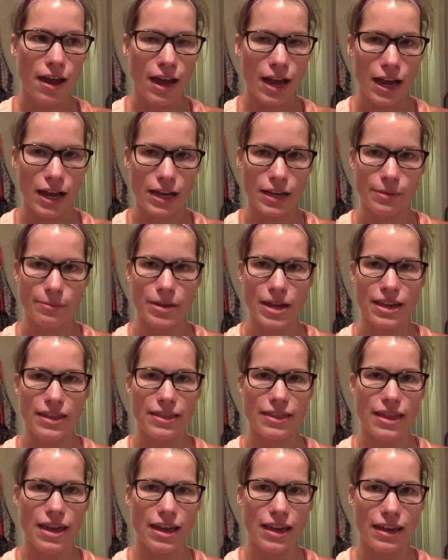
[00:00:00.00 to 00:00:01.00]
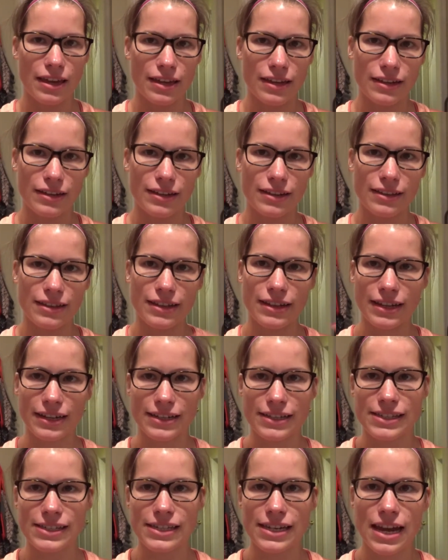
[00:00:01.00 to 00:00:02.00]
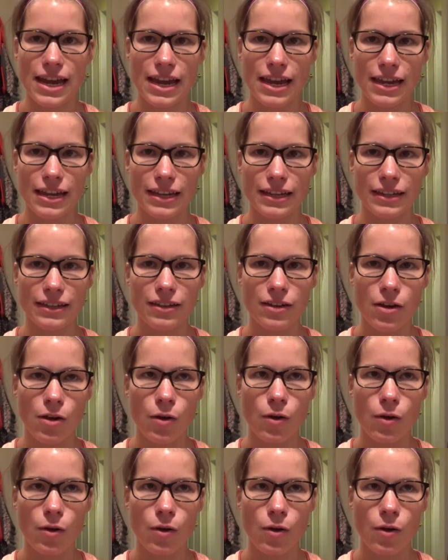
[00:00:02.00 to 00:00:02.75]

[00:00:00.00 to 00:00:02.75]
and then the next day